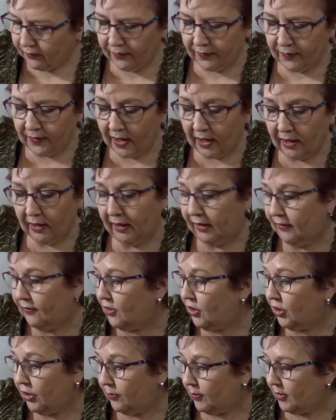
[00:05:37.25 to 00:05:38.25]
Five
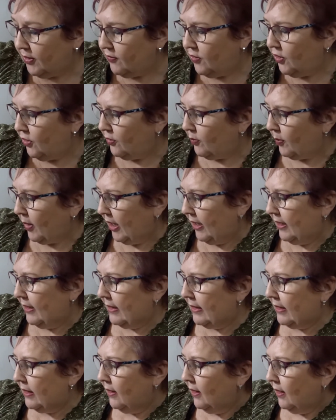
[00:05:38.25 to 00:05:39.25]
tubes of
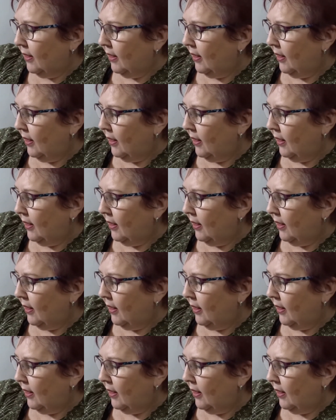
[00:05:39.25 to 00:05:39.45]
toothpaste.